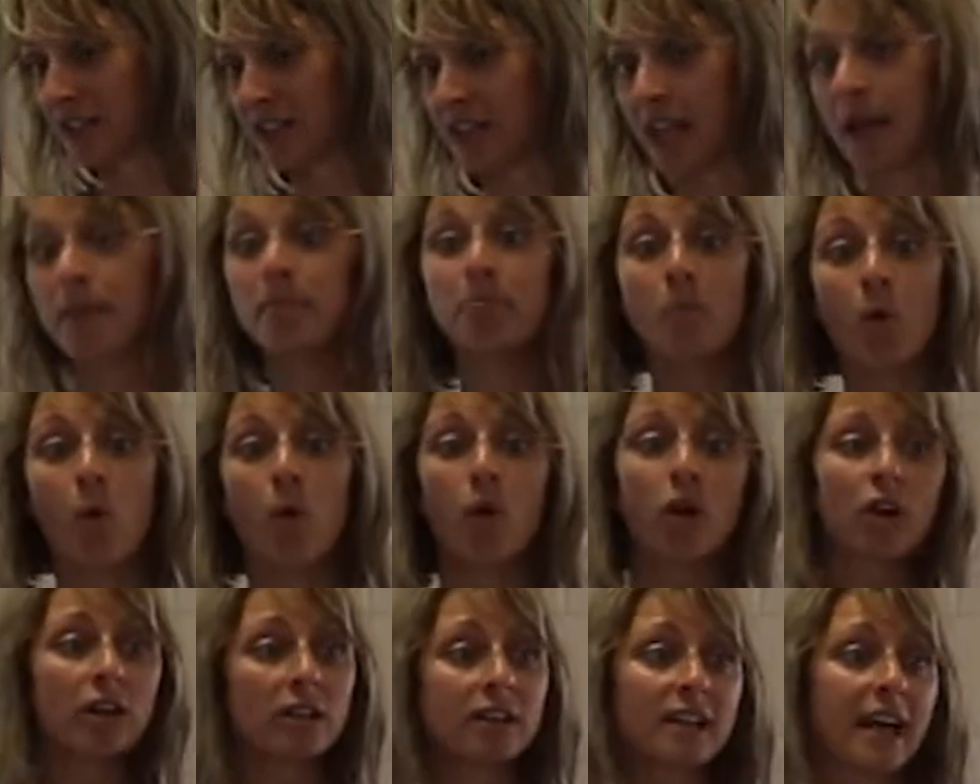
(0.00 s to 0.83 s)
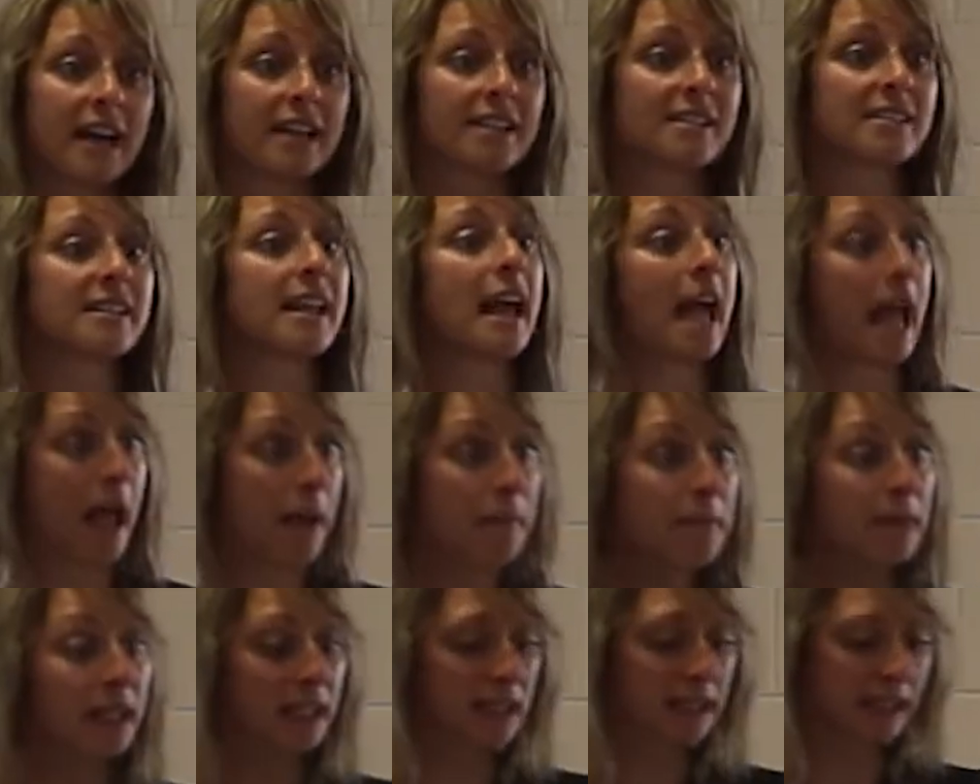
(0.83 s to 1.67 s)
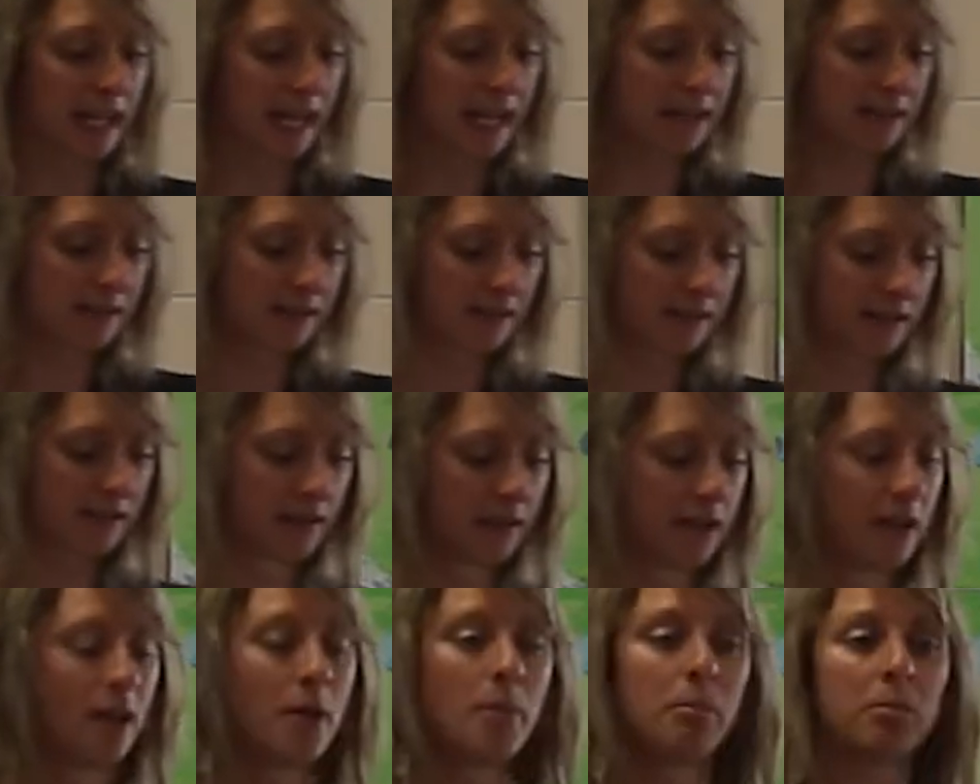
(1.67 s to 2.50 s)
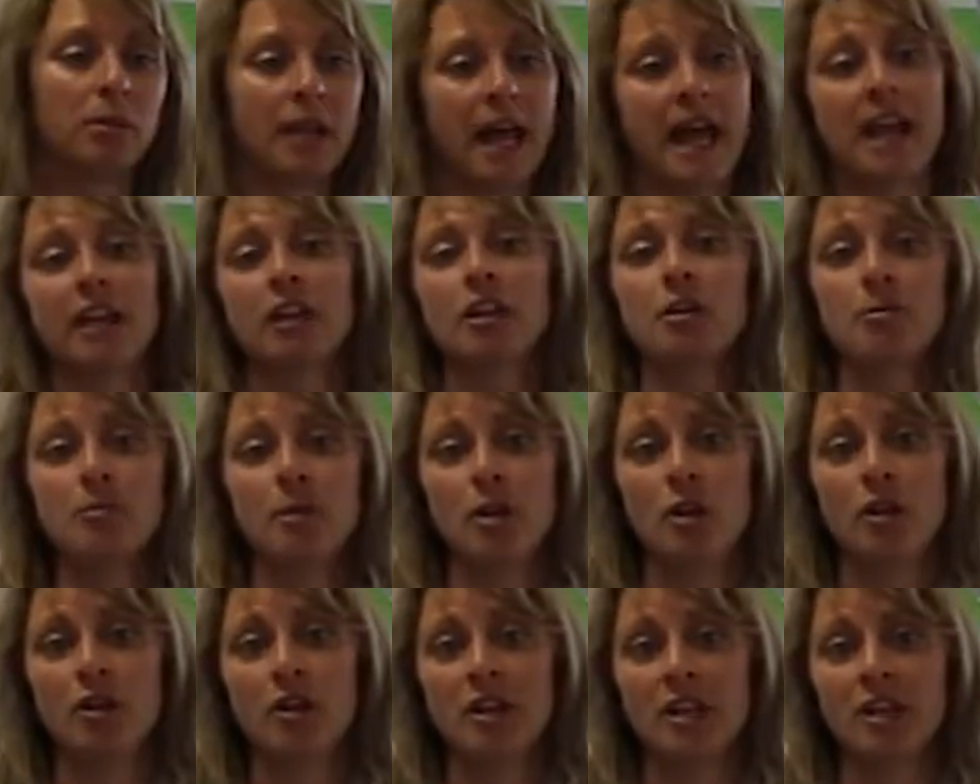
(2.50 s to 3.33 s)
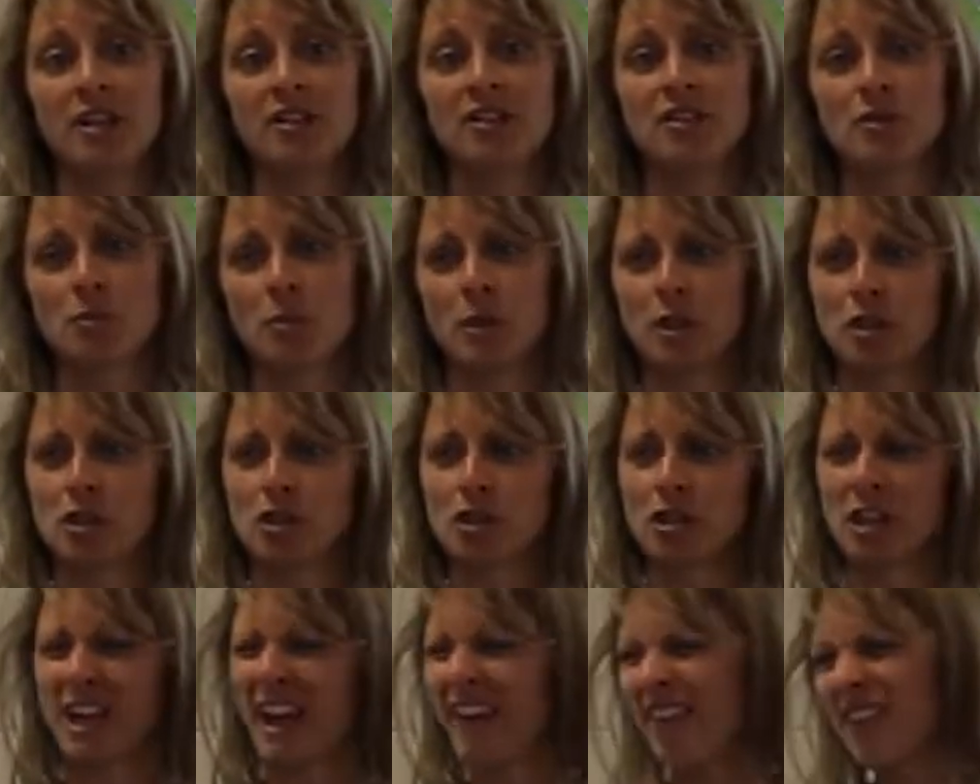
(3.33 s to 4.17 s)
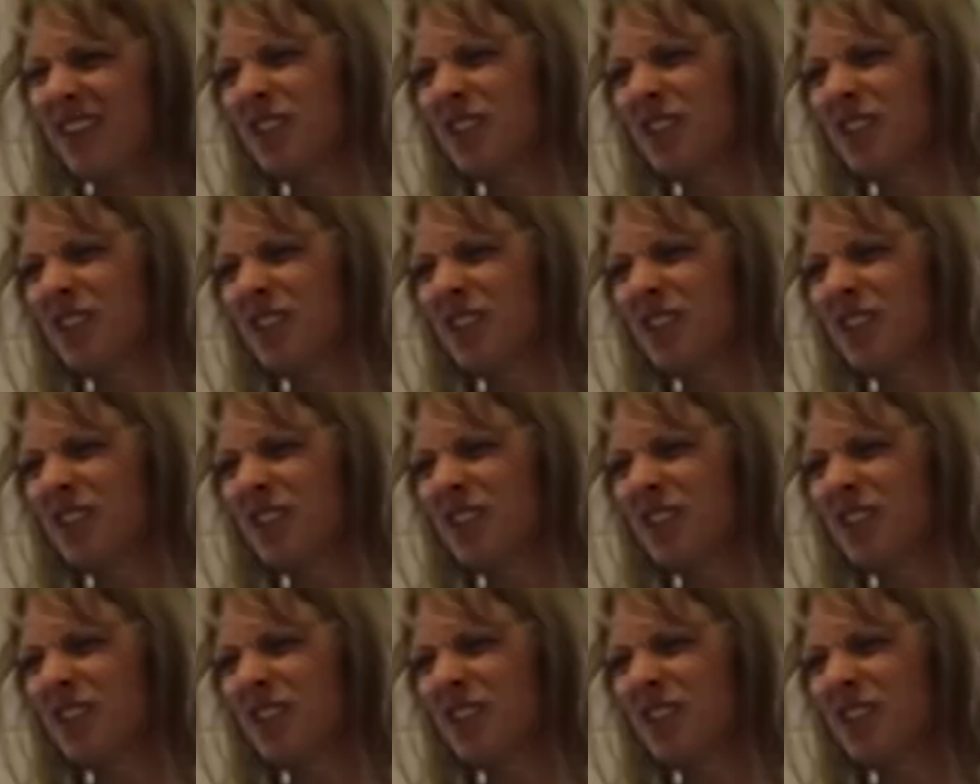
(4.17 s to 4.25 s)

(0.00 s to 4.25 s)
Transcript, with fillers: that more or less emulate plant communities, which at